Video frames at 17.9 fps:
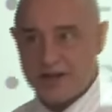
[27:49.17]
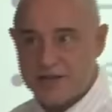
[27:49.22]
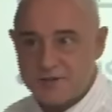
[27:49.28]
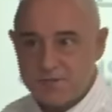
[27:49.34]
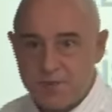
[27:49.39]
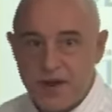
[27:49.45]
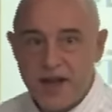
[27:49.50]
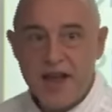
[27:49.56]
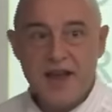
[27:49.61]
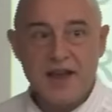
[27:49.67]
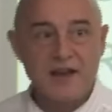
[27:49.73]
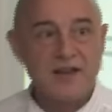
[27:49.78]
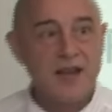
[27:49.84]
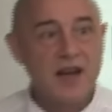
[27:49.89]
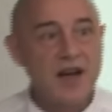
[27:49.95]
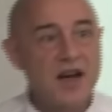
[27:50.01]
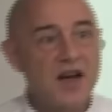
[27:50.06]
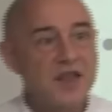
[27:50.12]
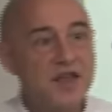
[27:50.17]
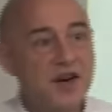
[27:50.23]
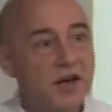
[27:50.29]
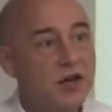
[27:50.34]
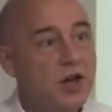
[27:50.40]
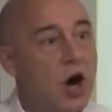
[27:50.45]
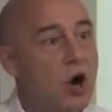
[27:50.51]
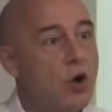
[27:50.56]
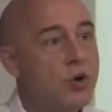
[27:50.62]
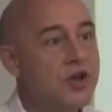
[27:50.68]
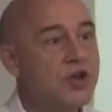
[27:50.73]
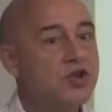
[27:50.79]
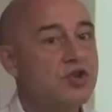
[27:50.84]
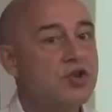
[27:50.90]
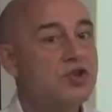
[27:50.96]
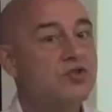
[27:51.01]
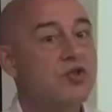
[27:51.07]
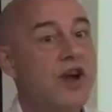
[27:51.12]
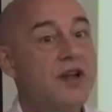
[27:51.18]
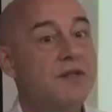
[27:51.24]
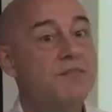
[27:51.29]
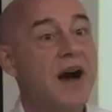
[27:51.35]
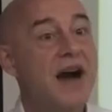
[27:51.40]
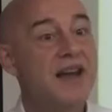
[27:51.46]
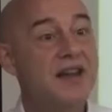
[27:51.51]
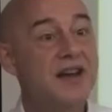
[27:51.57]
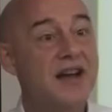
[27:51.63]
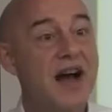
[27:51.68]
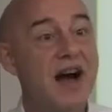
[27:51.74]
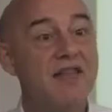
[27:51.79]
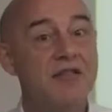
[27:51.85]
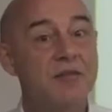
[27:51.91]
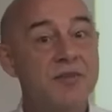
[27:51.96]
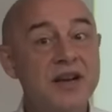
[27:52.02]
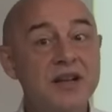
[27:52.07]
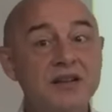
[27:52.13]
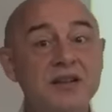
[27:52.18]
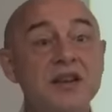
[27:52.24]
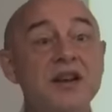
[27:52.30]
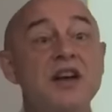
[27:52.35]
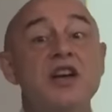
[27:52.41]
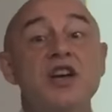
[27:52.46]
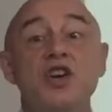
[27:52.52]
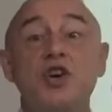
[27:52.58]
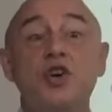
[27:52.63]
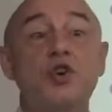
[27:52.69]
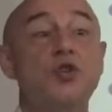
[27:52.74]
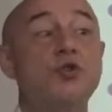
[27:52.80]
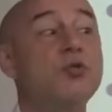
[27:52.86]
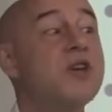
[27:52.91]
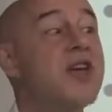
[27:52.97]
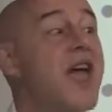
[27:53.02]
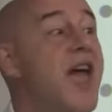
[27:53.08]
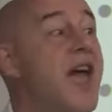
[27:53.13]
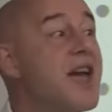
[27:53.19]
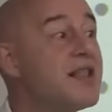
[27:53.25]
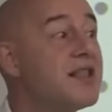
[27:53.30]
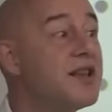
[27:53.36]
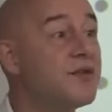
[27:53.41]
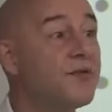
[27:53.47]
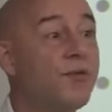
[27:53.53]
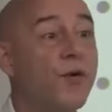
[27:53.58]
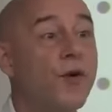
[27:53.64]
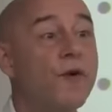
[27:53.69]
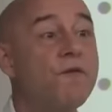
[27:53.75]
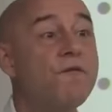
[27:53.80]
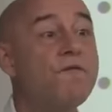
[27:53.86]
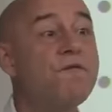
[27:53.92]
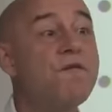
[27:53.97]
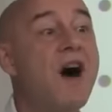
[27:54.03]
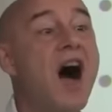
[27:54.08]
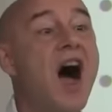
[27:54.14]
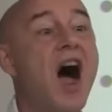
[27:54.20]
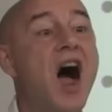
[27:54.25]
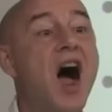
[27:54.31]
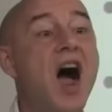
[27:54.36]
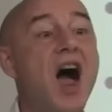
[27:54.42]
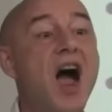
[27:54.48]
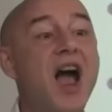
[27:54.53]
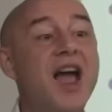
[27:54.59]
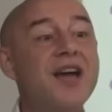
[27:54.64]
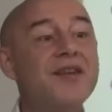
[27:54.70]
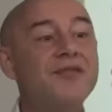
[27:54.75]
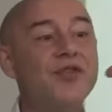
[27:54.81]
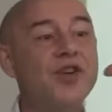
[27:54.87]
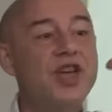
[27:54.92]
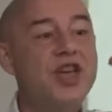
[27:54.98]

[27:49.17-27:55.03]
explained the low interest rate by the government created for five